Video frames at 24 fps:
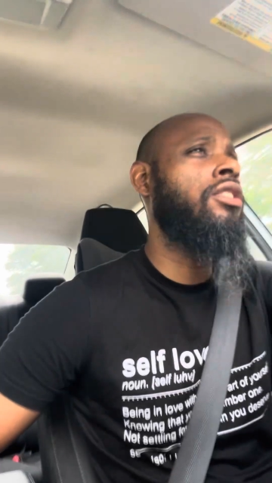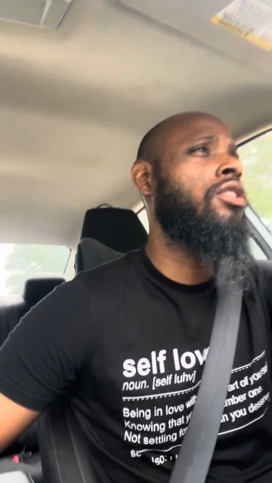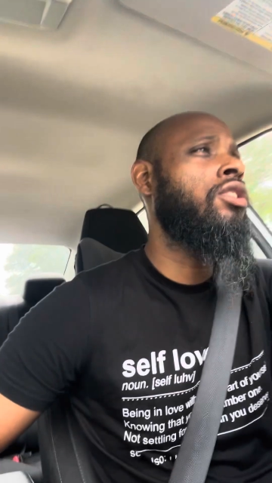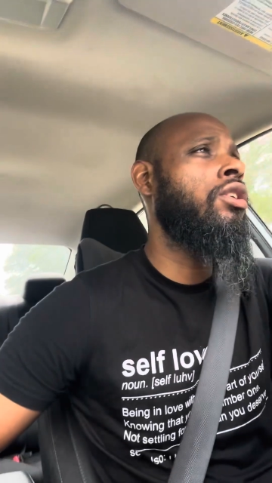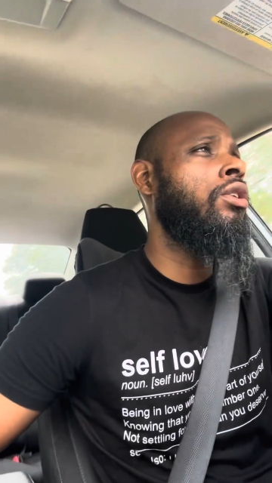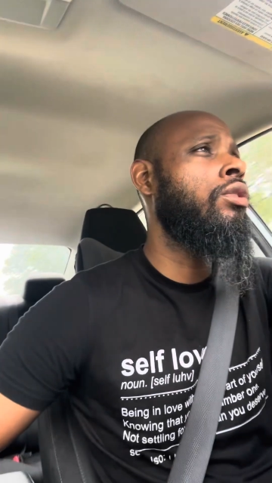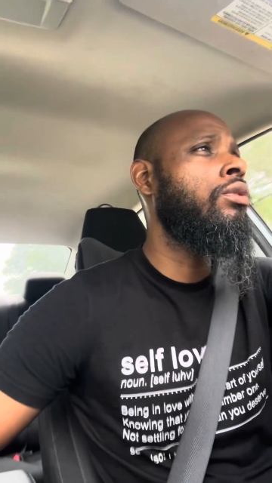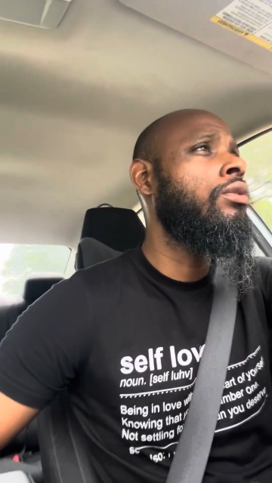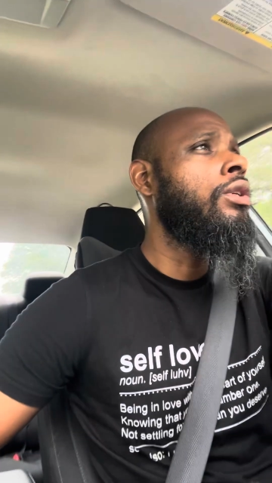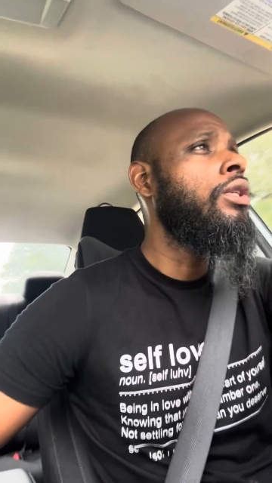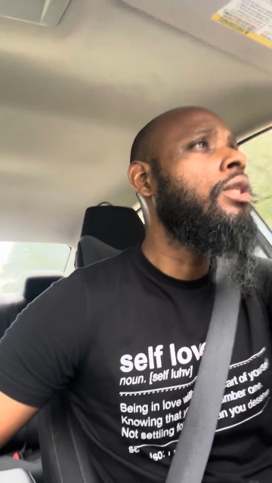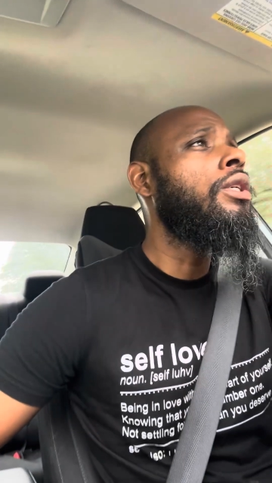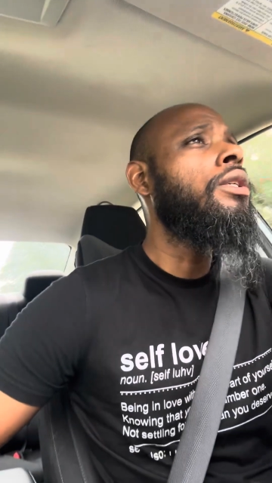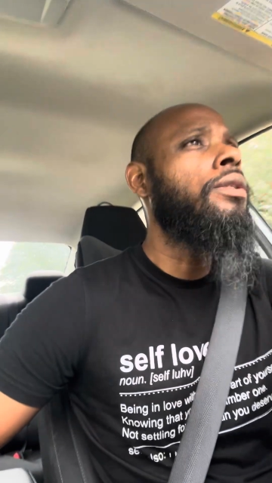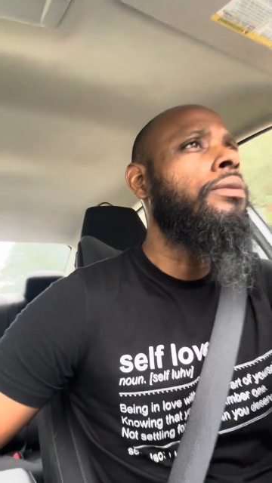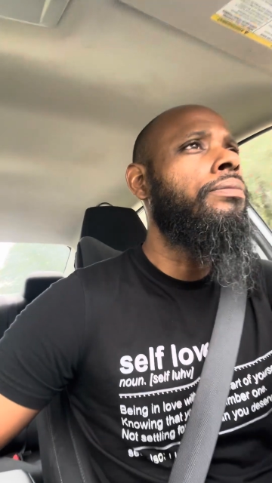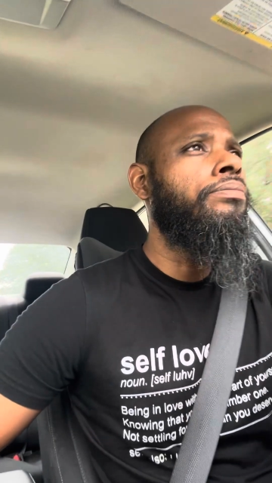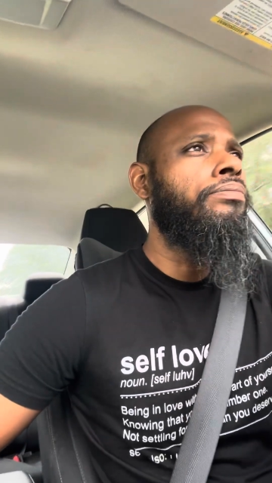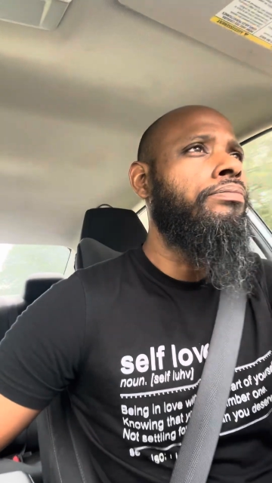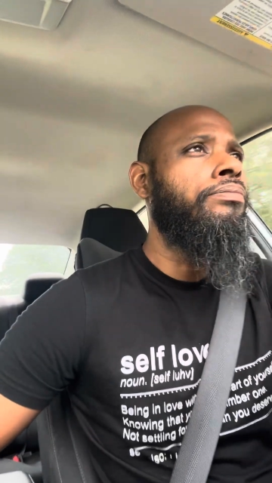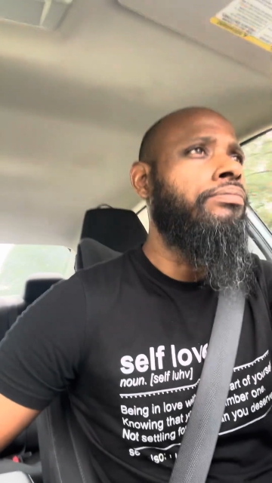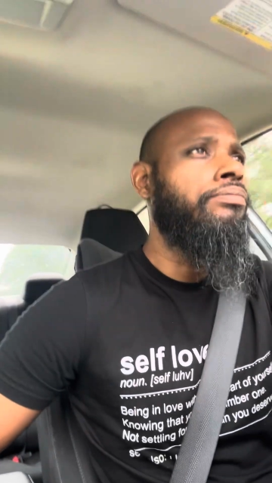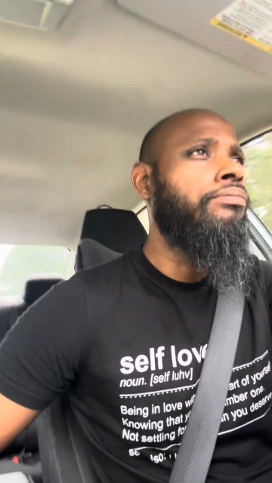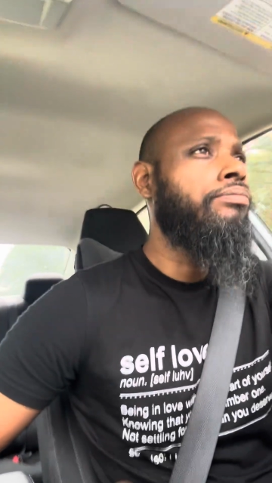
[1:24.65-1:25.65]
So
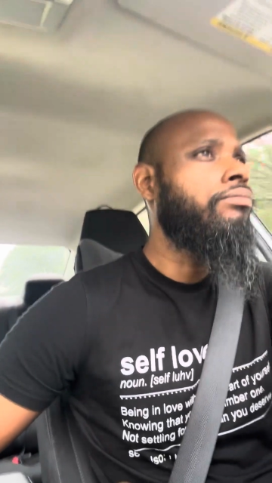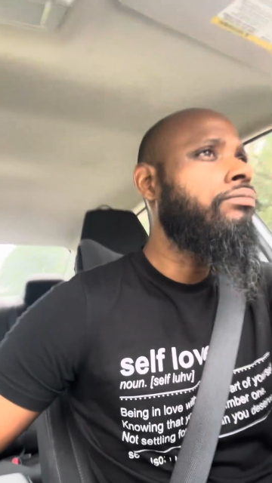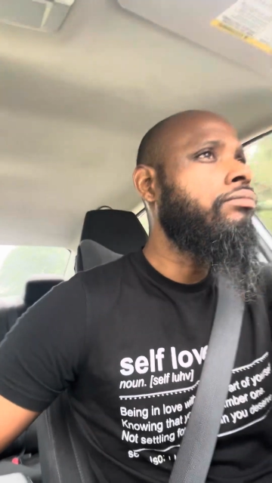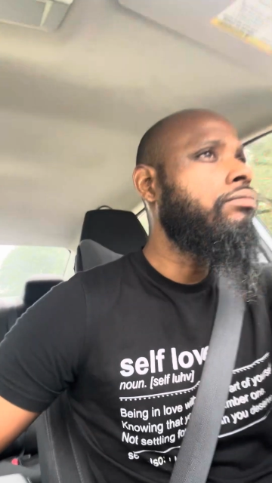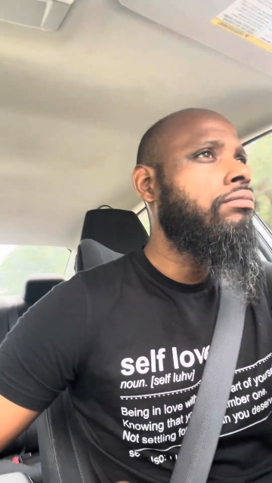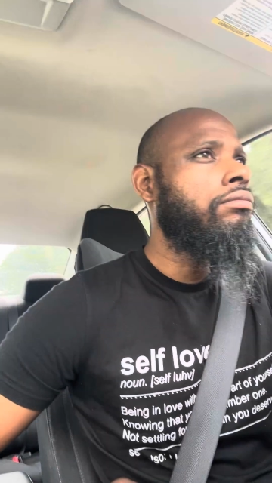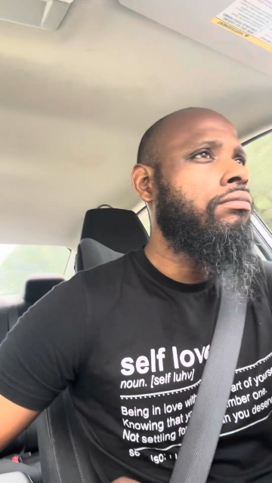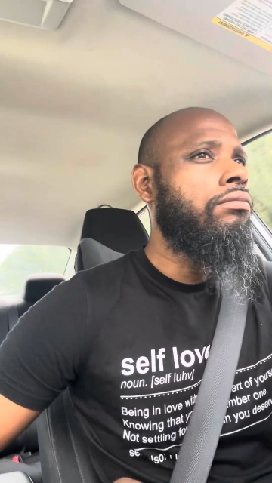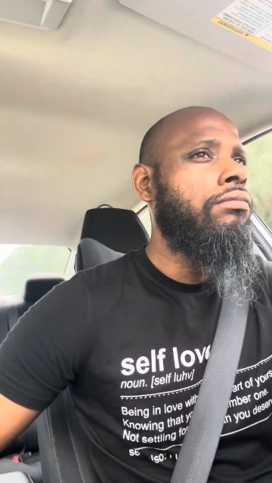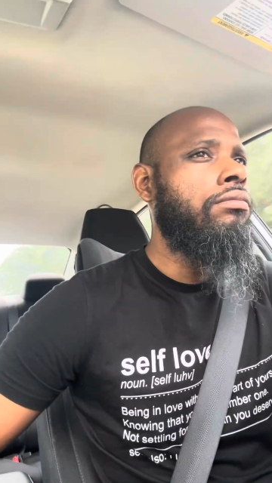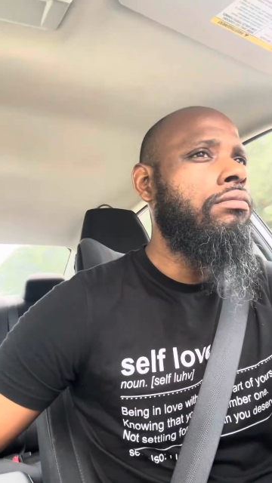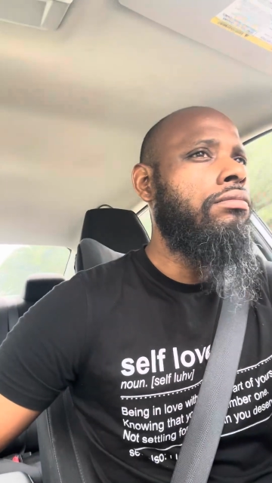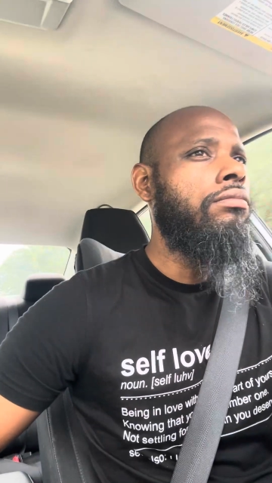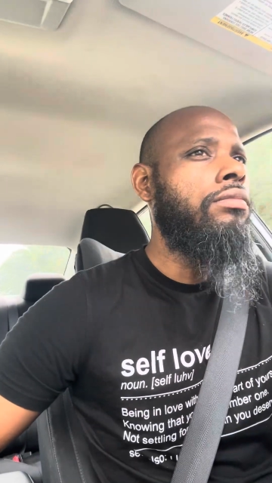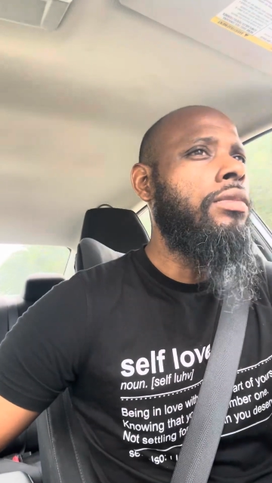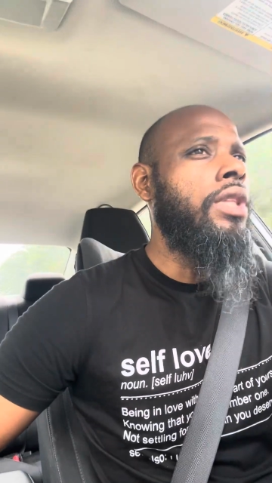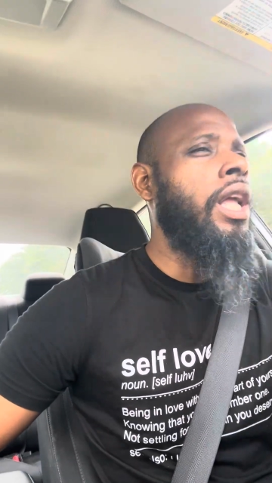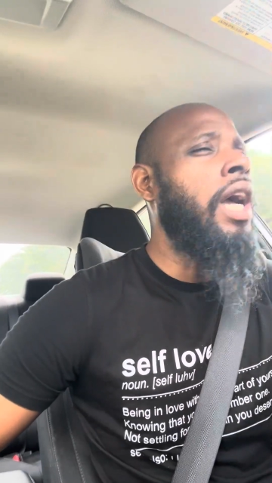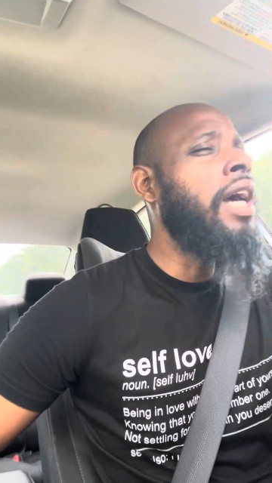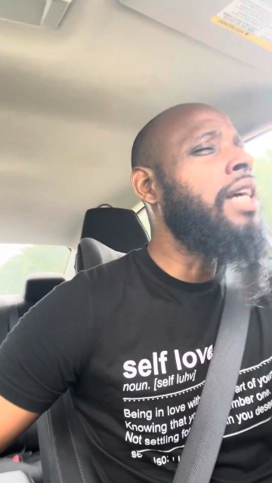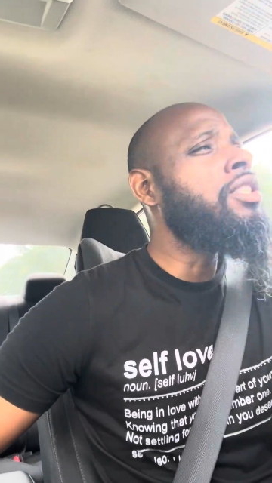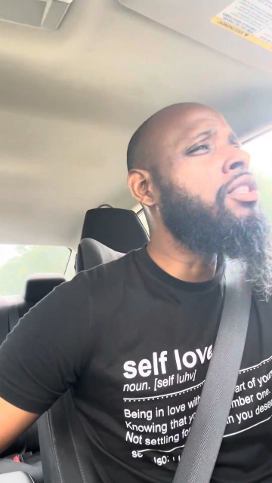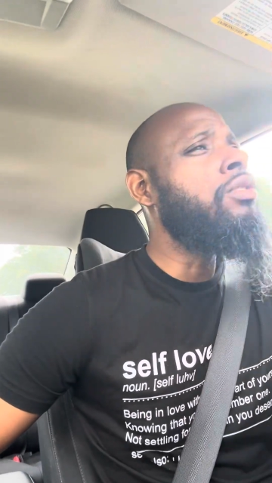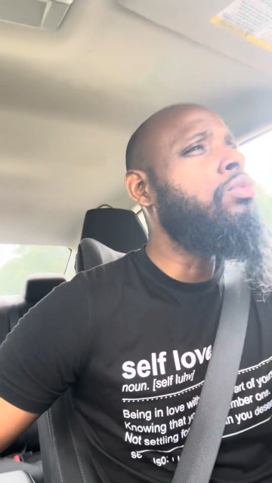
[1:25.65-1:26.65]

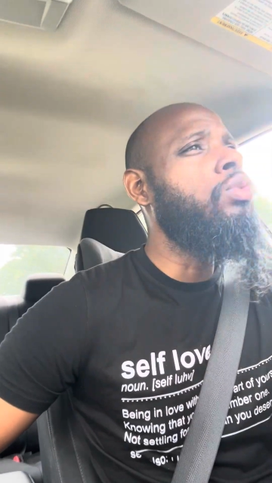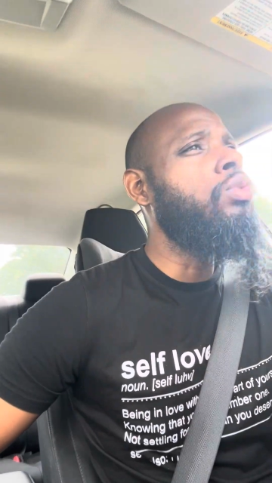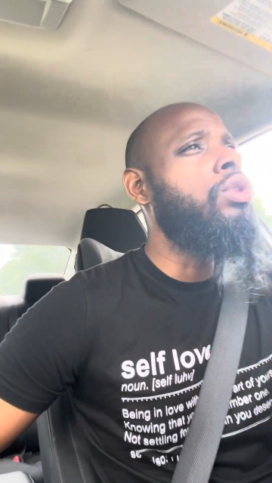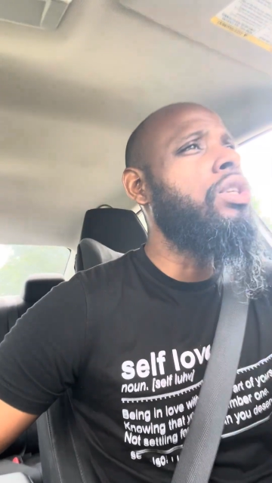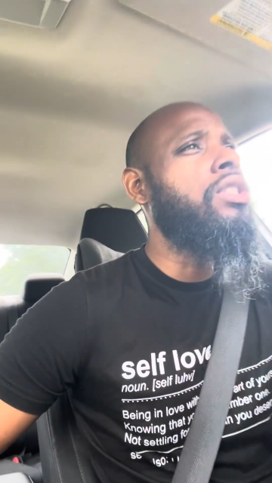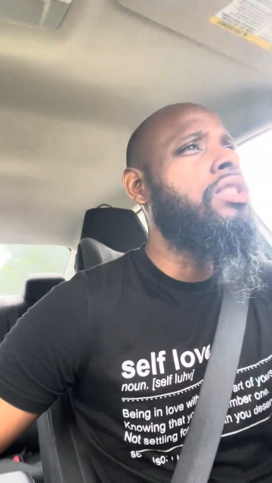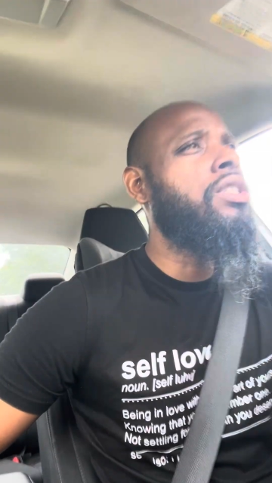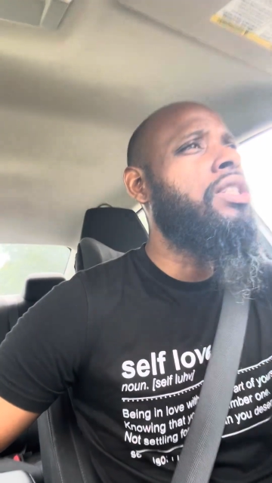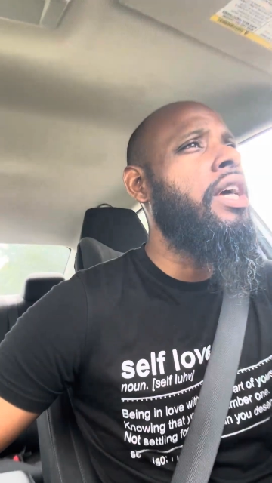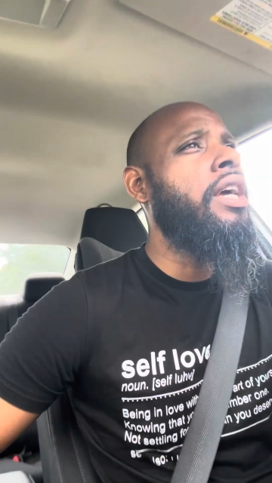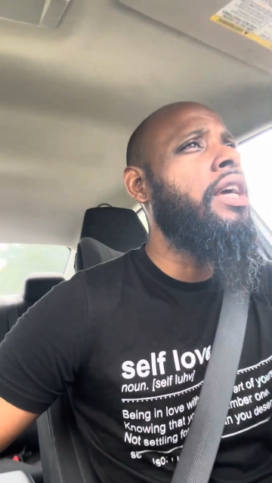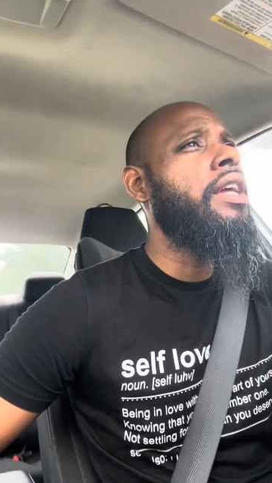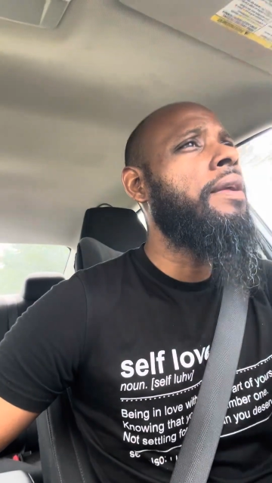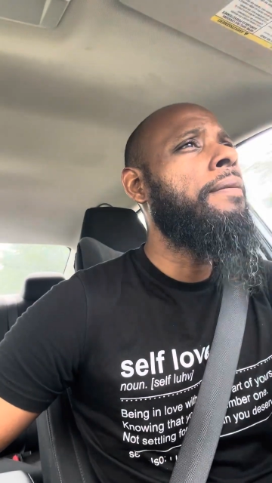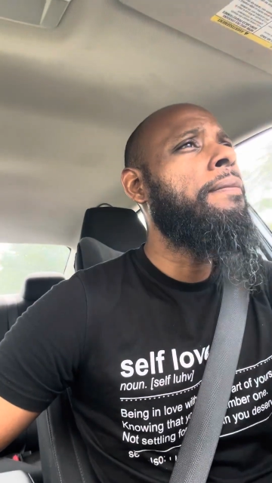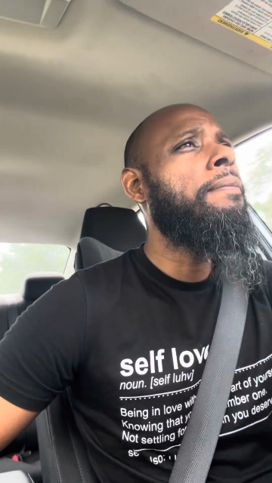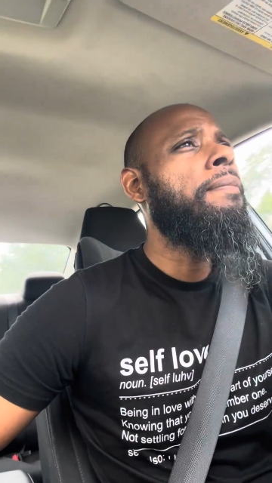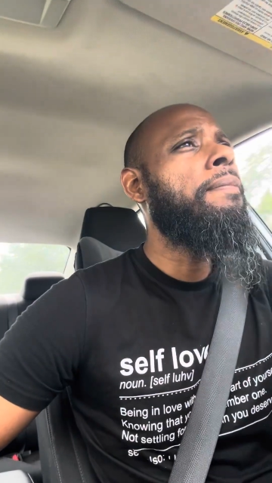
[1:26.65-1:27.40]
I just want to say,